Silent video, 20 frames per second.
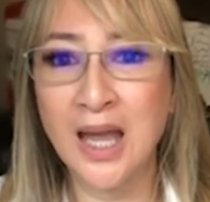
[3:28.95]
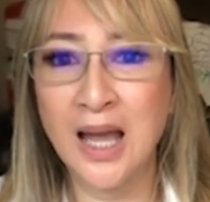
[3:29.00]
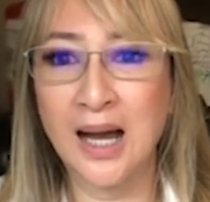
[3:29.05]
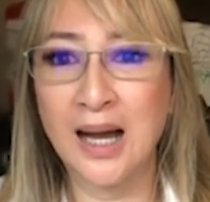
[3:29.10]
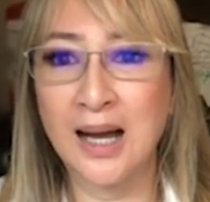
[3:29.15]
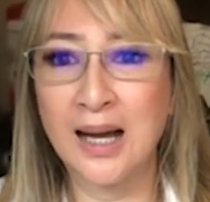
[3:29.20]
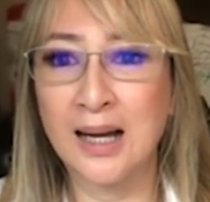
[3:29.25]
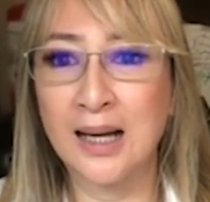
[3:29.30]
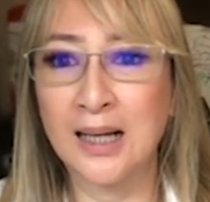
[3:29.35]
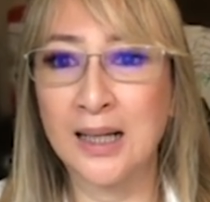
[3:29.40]

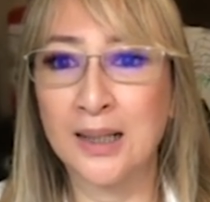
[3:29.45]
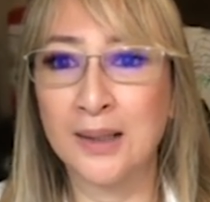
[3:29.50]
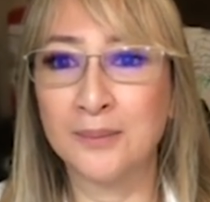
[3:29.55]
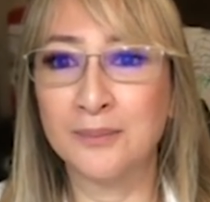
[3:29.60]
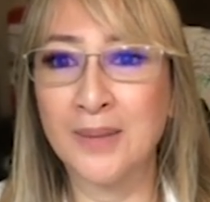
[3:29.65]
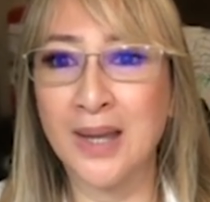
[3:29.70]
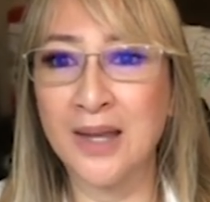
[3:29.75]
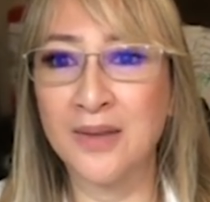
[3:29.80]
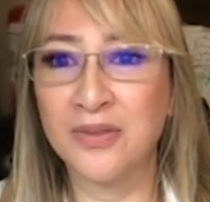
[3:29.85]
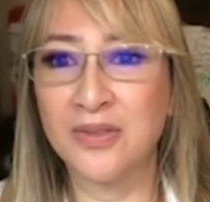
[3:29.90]

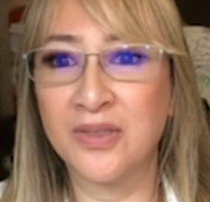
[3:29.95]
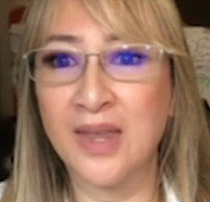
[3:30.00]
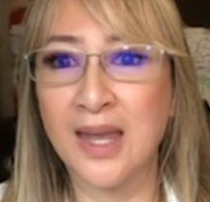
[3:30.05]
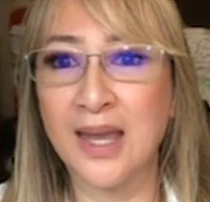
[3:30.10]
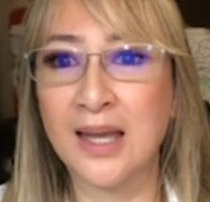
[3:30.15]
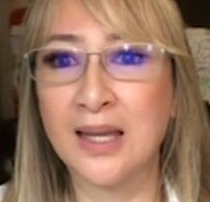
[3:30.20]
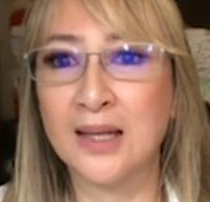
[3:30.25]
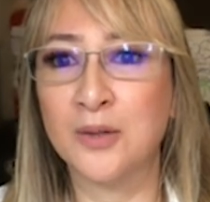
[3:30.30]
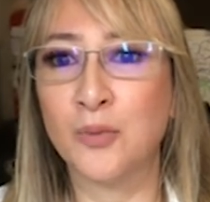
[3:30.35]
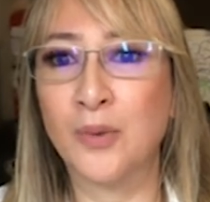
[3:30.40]
And
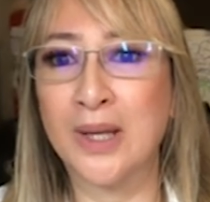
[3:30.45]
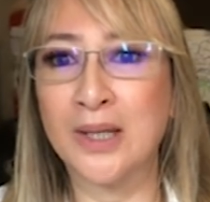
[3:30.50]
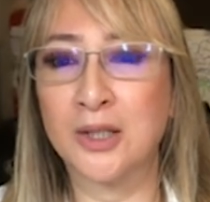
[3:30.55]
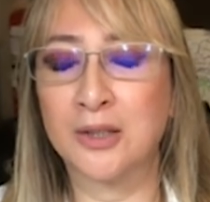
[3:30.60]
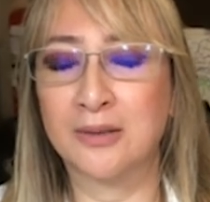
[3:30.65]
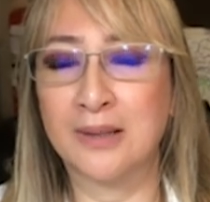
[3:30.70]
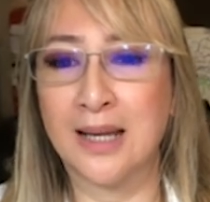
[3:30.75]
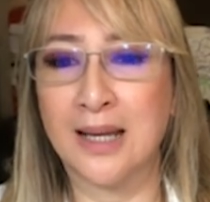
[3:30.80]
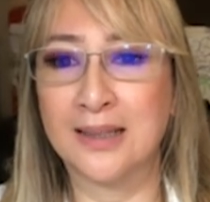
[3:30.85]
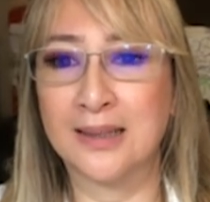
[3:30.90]
then we're
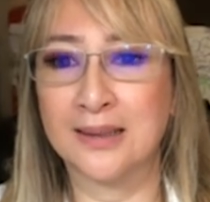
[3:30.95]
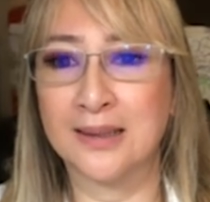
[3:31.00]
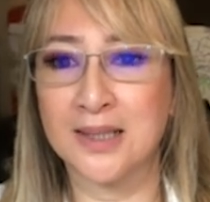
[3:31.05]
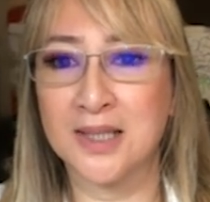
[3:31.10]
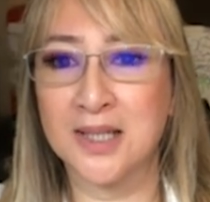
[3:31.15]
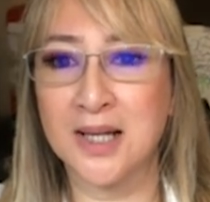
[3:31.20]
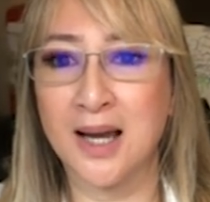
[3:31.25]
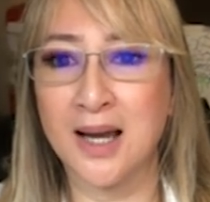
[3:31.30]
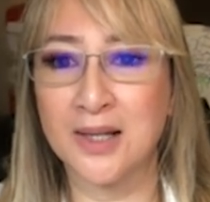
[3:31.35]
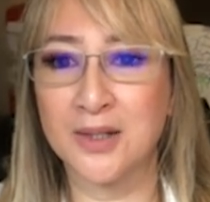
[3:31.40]
creating the
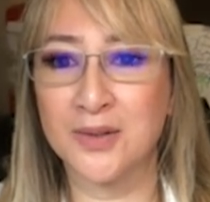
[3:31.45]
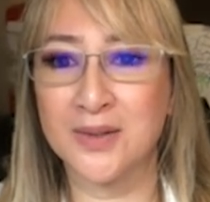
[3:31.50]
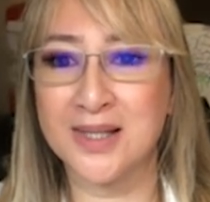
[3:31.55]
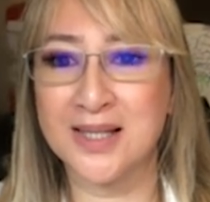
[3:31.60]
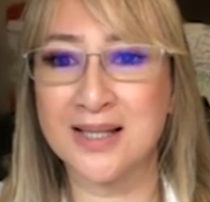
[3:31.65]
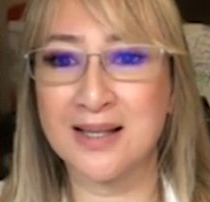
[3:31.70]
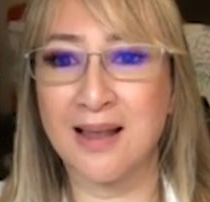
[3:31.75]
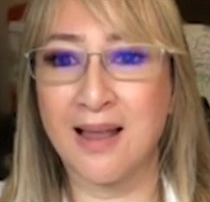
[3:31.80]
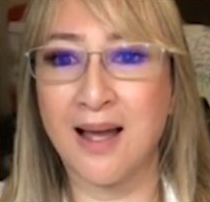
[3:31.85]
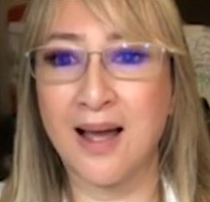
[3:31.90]
title
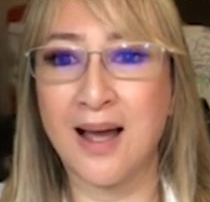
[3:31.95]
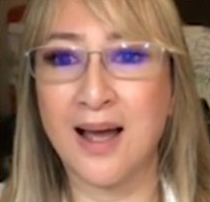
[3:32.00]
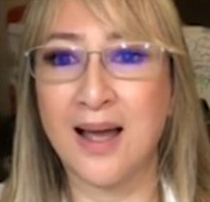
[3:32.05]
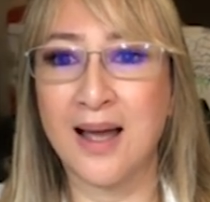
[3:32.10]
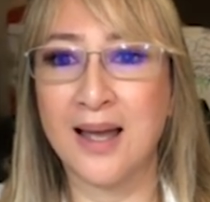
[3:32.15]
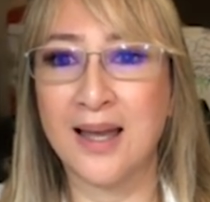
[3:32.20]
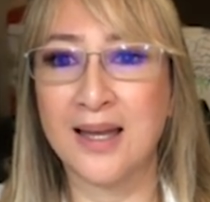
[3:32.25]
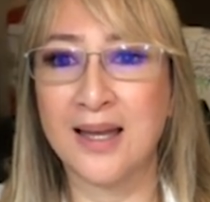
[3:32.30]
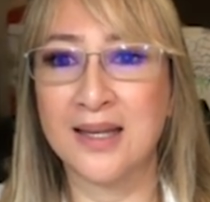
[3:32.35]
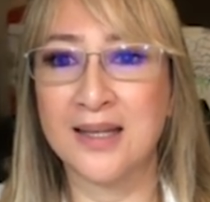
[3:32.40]

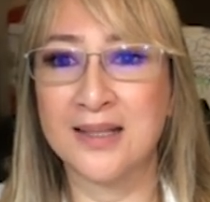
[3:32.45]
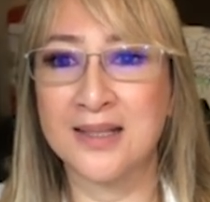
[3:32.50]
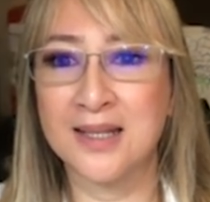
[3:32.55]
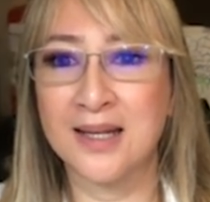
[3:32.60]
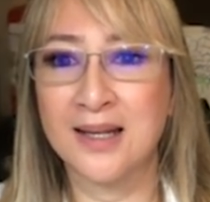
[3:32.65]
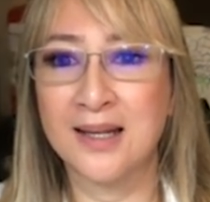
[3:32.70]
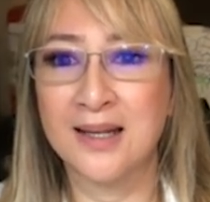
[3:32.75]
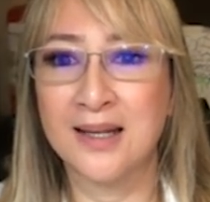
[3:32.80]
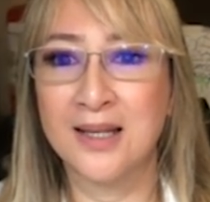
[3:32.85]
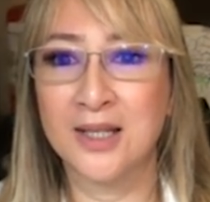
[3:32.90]
slide,
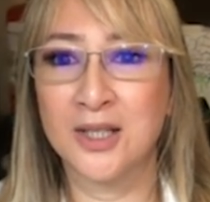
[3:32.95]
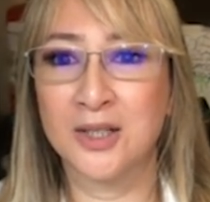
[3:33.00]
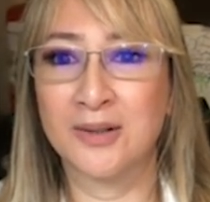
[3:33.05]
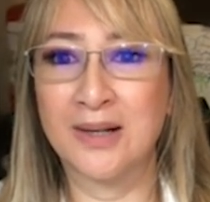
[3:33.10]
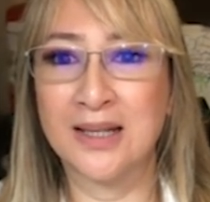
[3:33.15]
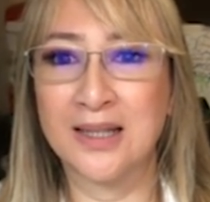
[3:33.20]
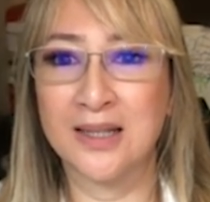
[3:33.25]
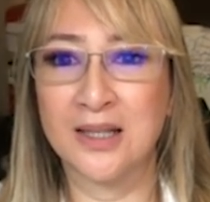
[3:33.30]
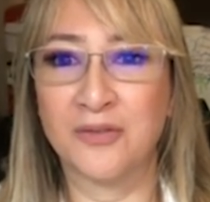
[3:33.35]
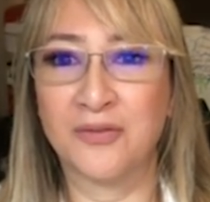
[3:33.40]

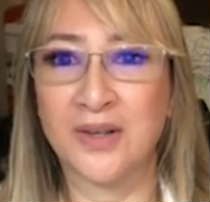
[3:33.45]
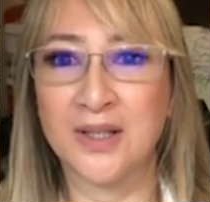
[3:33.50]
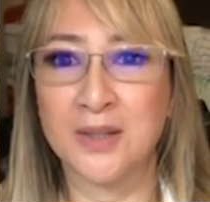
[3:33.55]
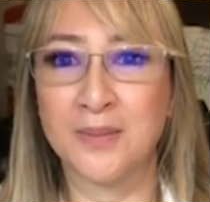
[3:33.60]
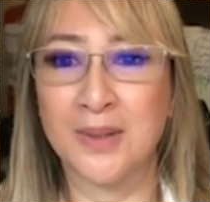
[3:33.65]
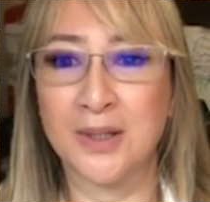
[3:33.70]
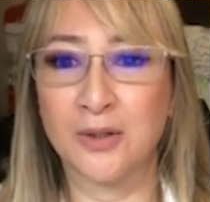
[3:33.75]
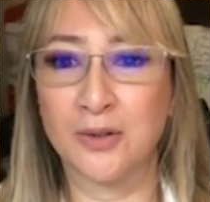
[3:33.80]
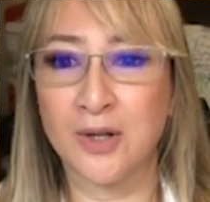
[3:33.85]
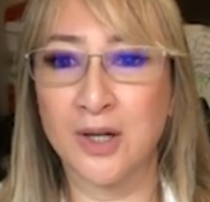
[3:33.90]
creating the
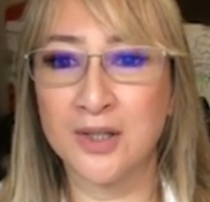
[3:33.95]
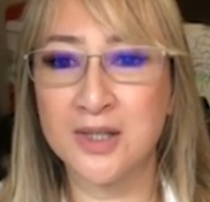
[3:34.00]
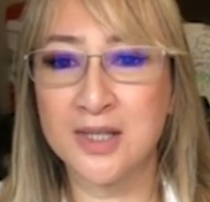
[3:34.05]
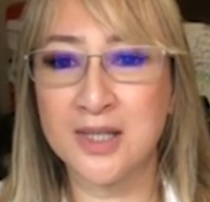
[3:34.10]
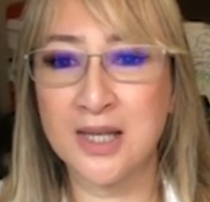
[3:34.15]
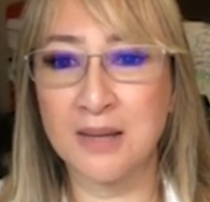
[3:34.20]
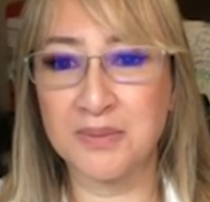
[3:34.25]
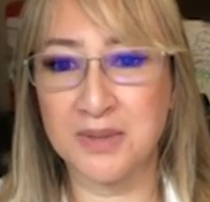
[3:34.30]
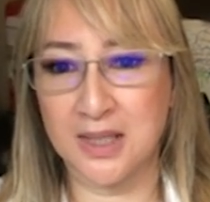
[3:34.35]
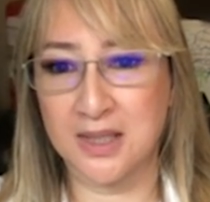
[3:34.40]
fundamental
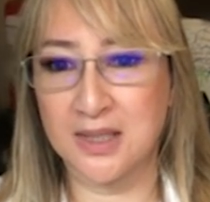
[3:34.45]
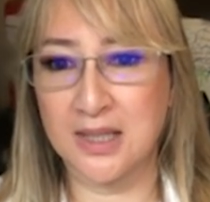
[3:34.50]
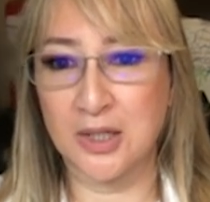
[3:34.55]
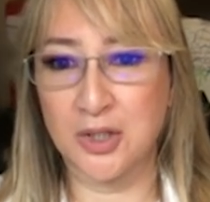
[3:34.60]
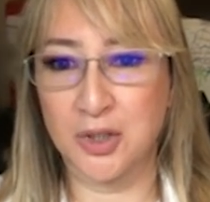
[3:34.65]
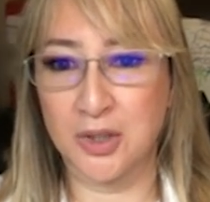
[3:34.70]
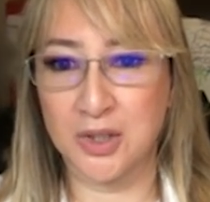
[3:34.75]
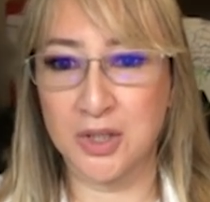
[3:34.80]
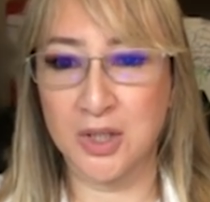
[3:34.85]
concepts, et cetera.